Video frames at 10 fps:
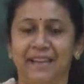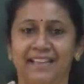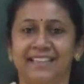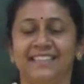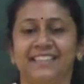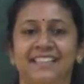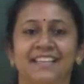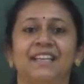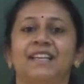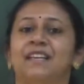back.
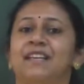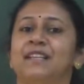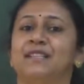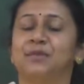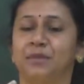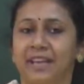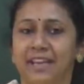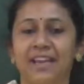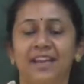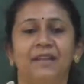
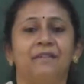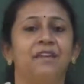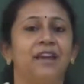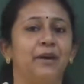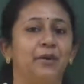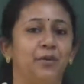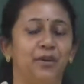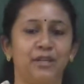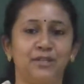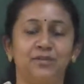Today we are
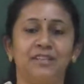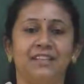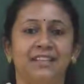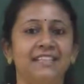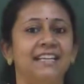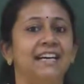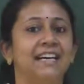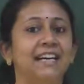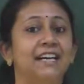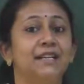going to learn
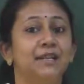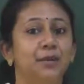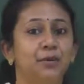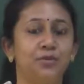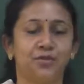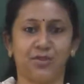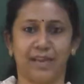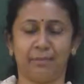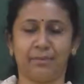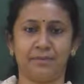a new
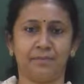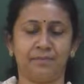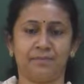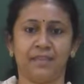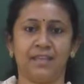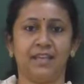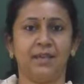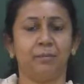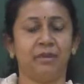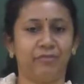shape.
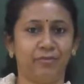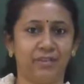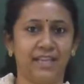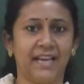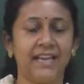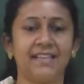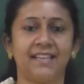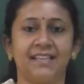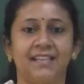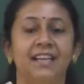Before
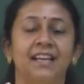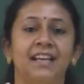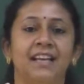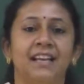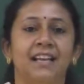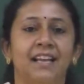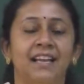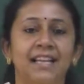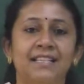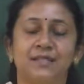that,
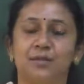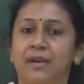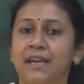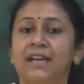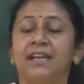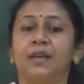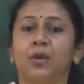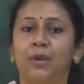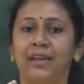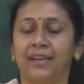let's do a
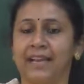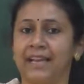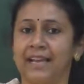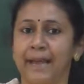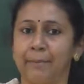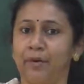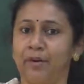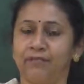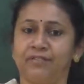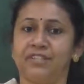quick recap
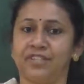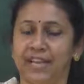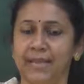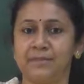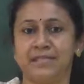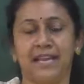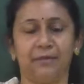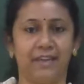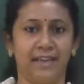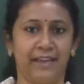of the shapes
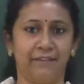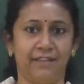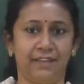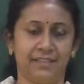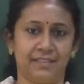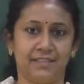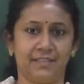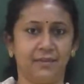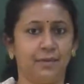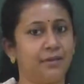that we have learned.
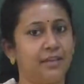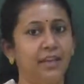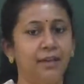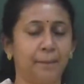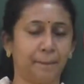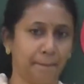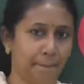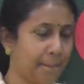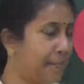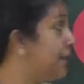Okay,
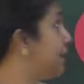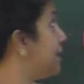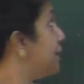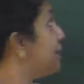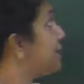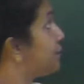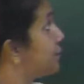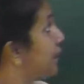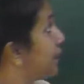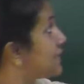so
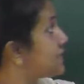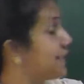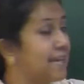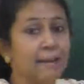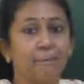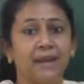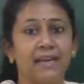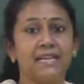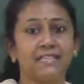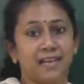you can see
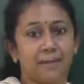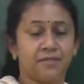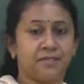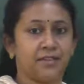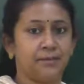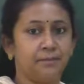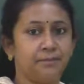many shapes here.